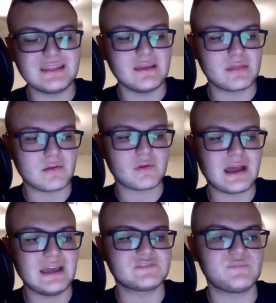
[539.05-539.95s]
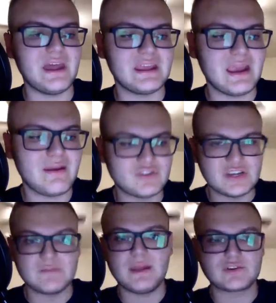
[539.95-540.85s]
the 3rd highest batting average
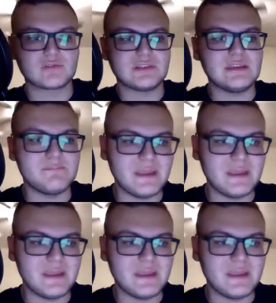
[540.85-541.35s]
in Major League